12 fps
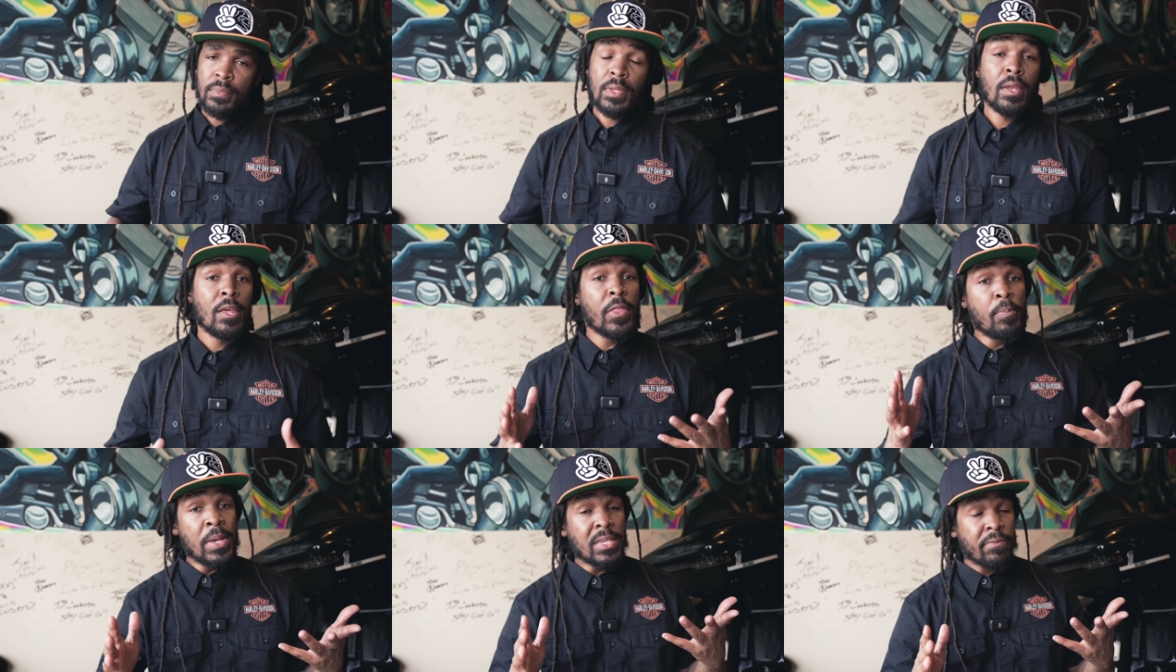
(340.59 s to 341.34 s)
Another
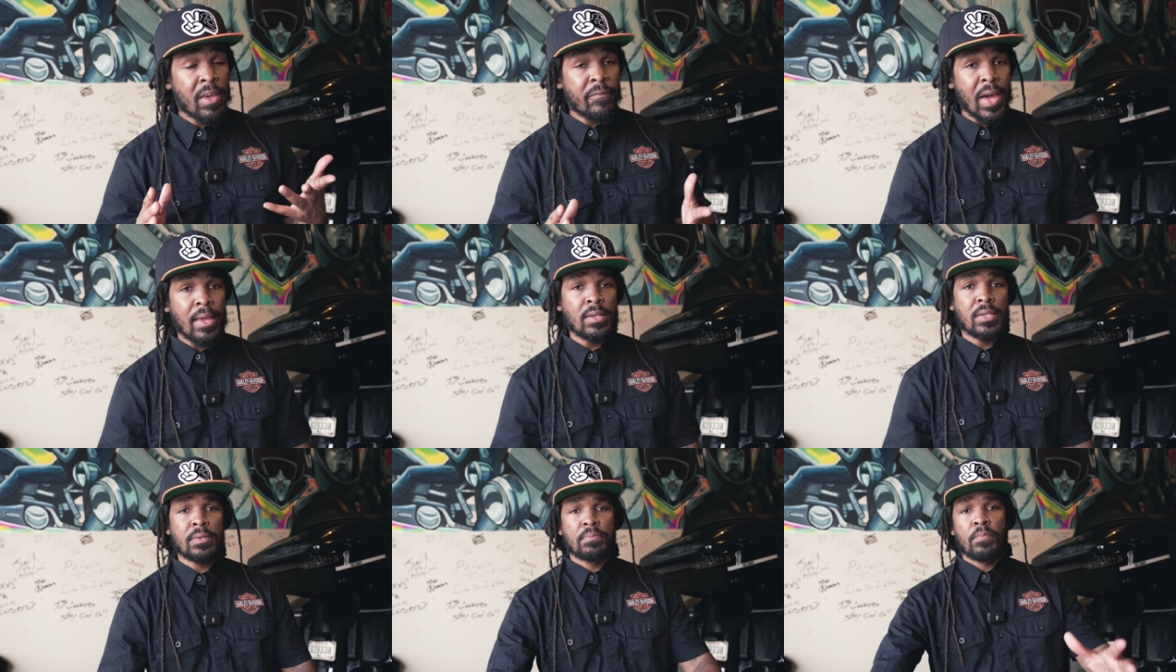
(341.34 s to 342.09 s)
piece of
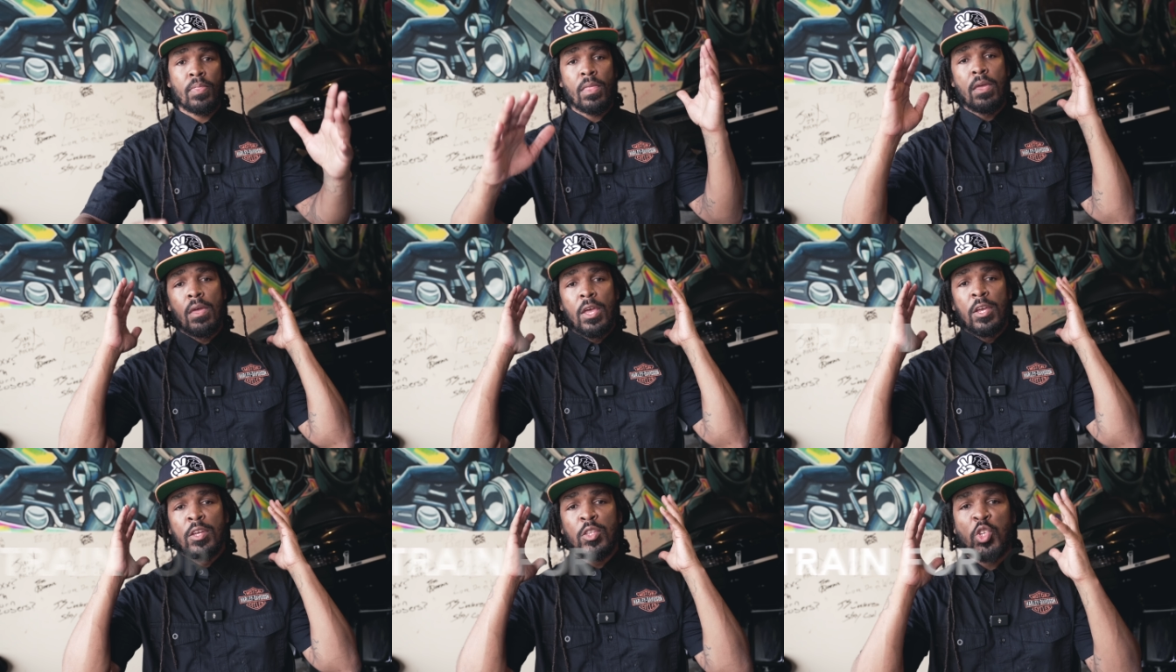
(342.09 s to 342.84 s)
advice,
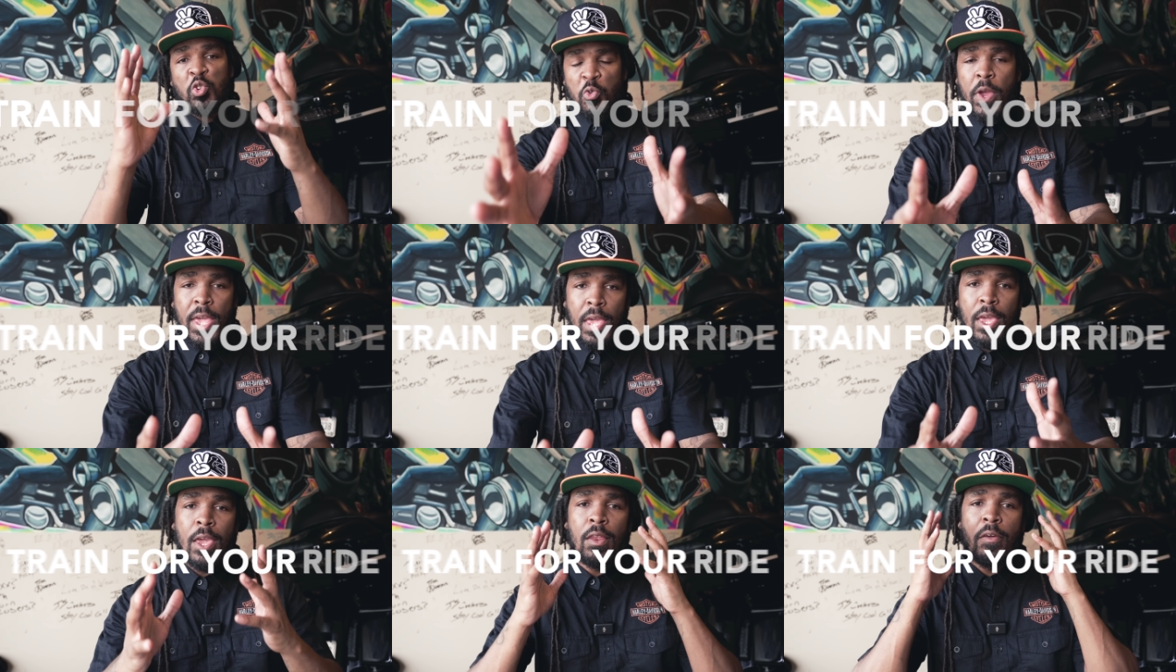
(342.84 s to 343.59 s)

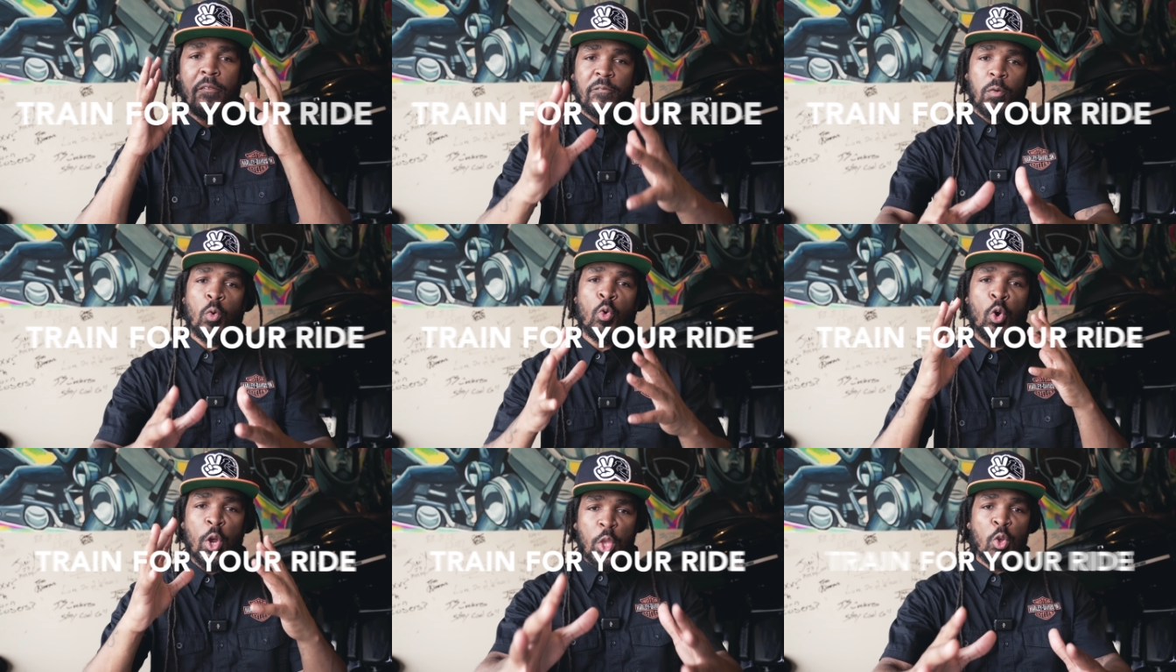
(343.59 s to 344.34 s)
train
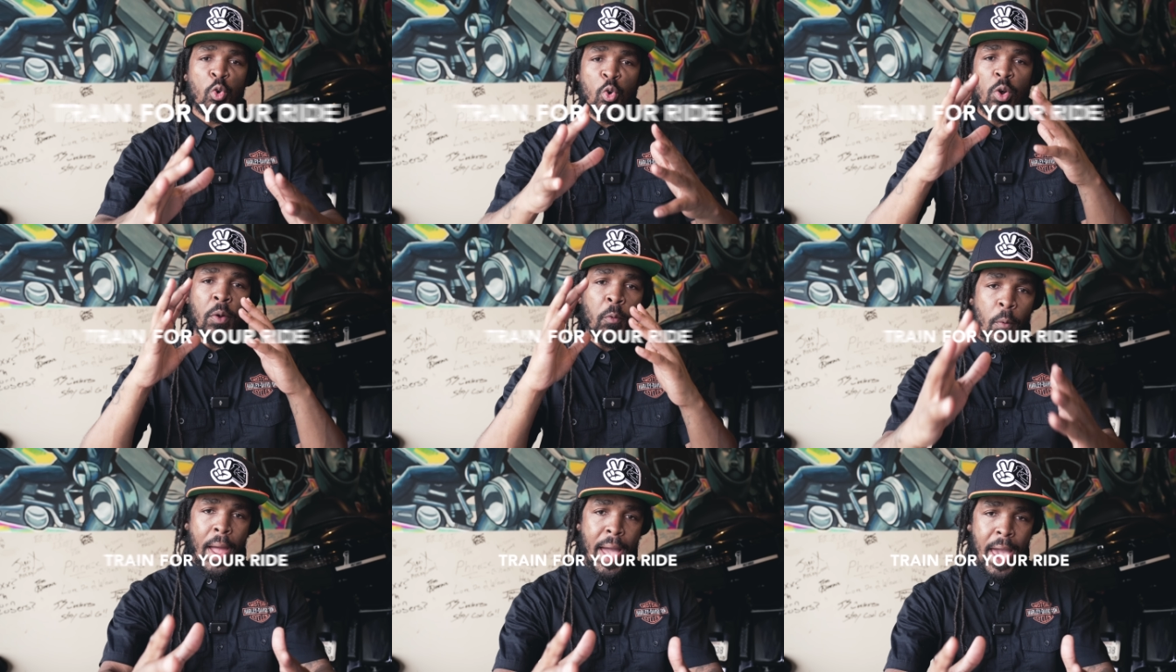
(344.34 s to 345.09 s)
for your
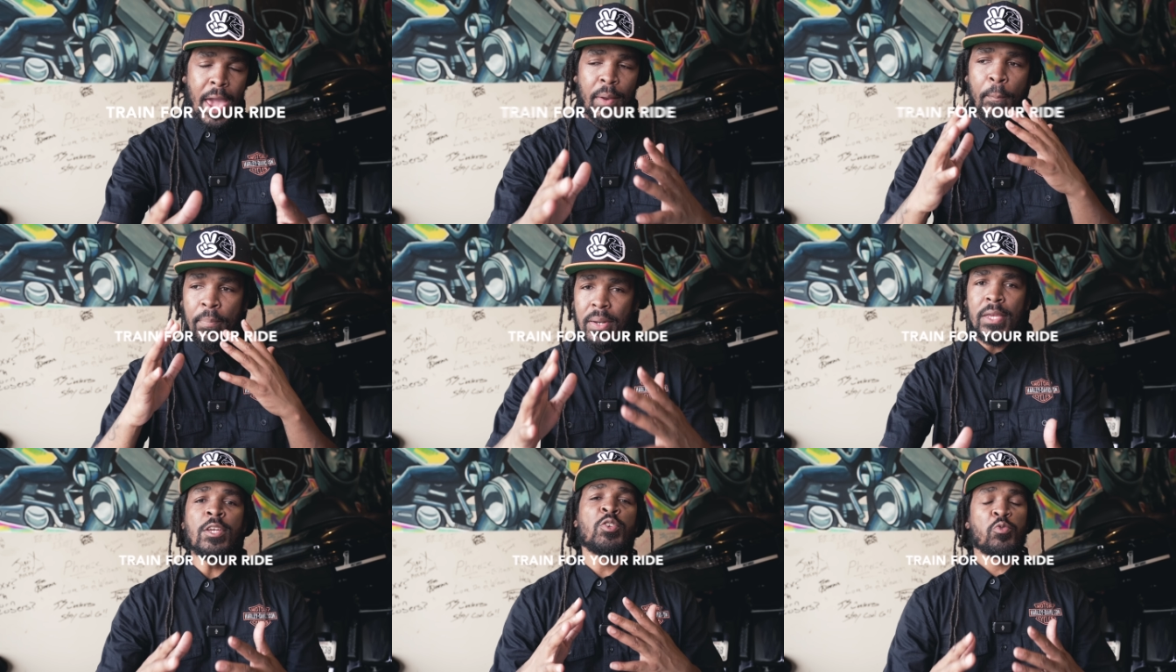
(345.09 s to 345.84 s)
ride.
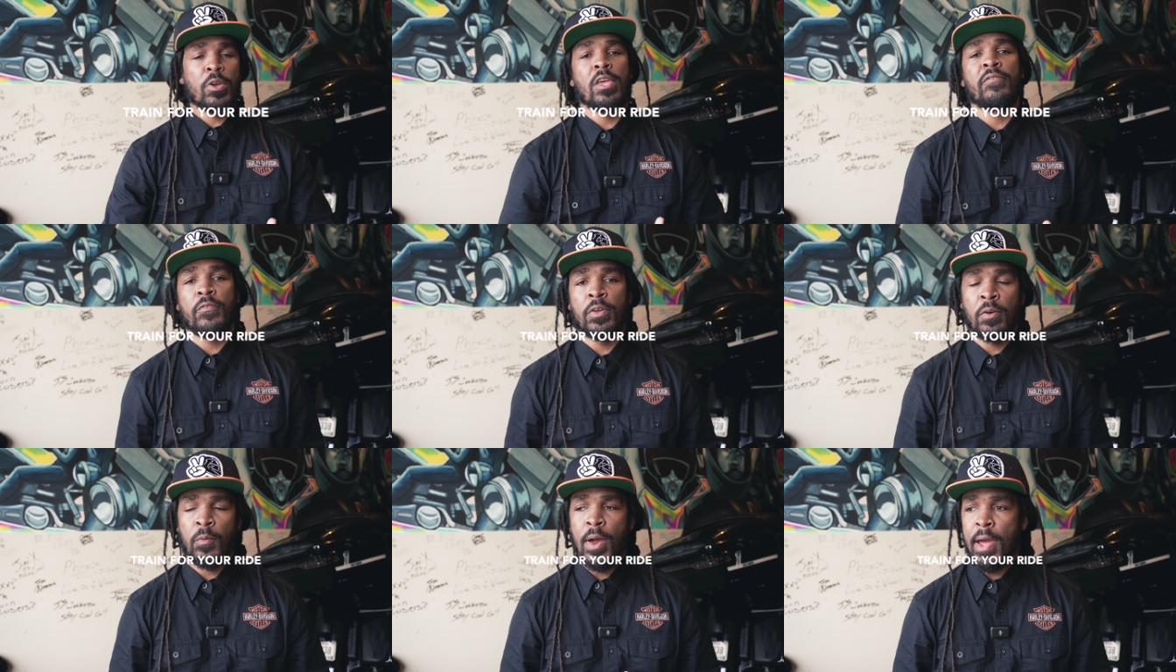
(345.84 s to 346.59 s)
Please train for
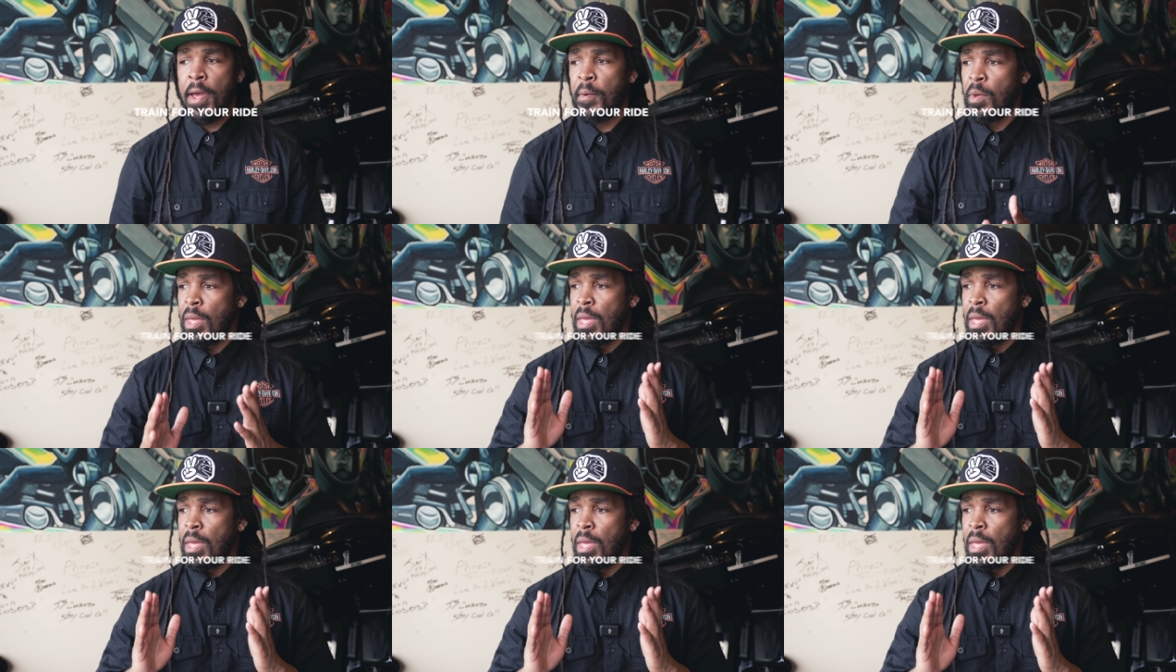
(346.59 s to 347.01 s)
your ride.